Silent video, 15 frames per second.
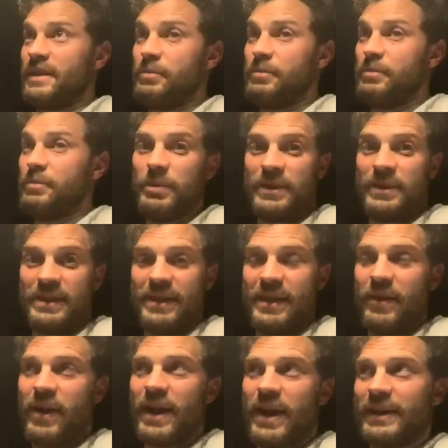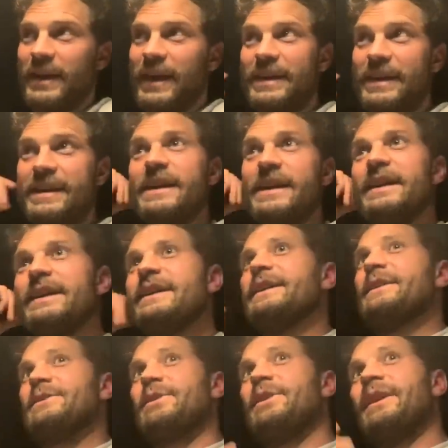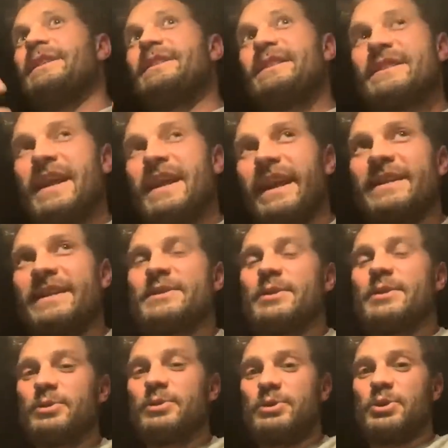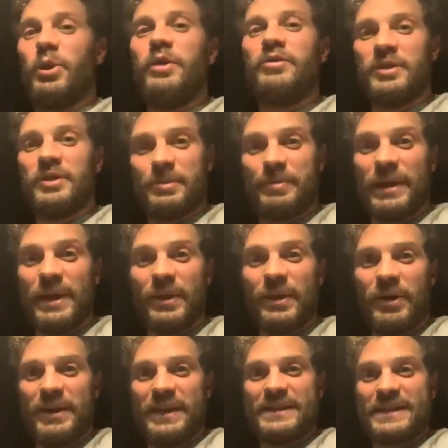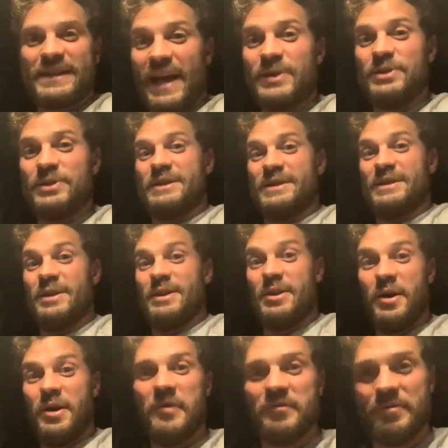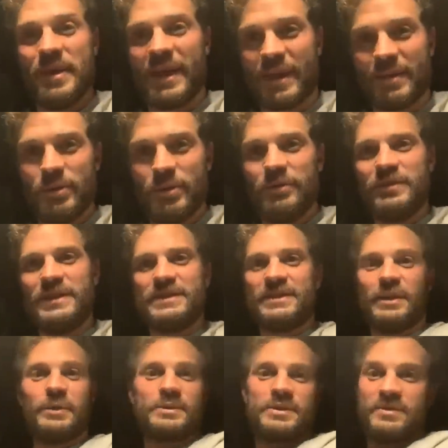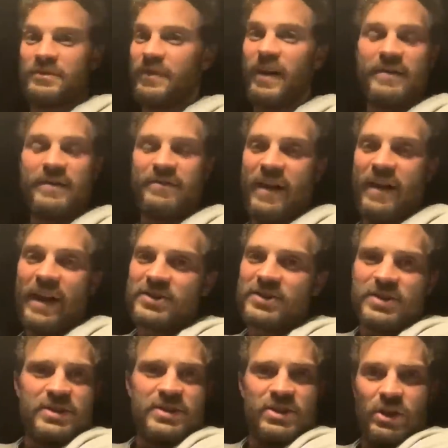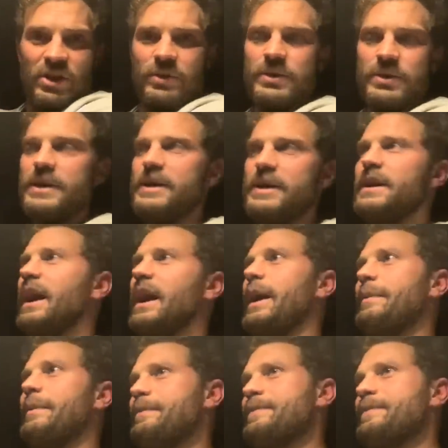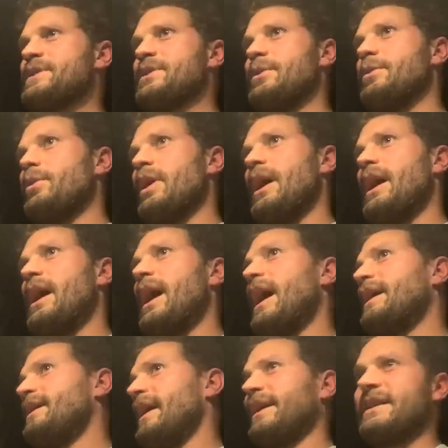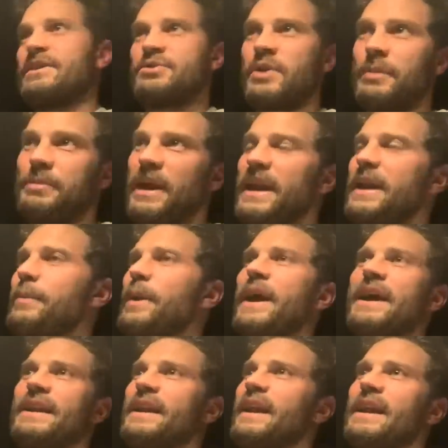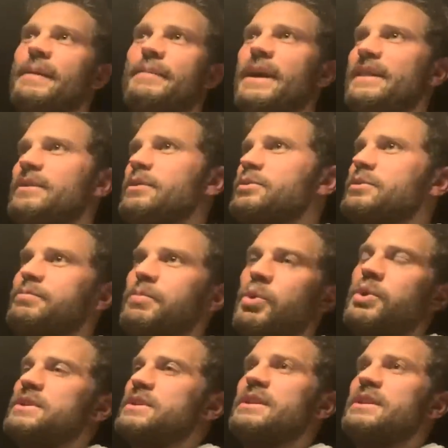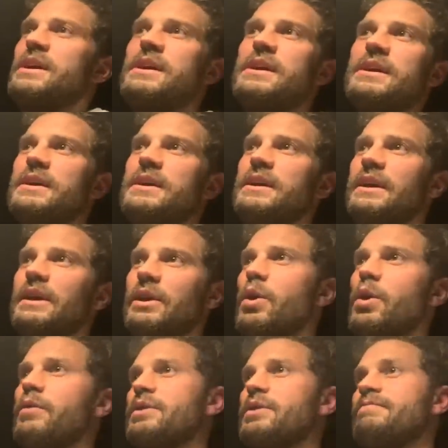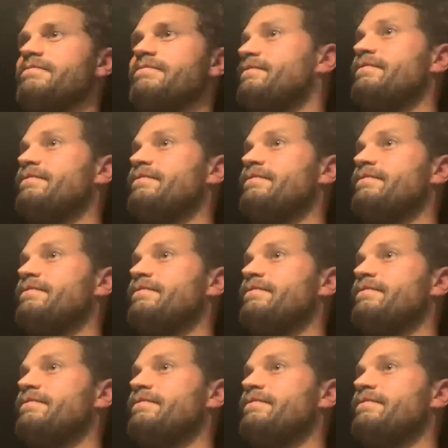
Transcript: at the moment that they're acting in. So they just like it's so joyful to be around these guys who just love making movies. You know, this is very infectious. You know, um, so uh, I'd like the script anyway, and then I met those boys and you know over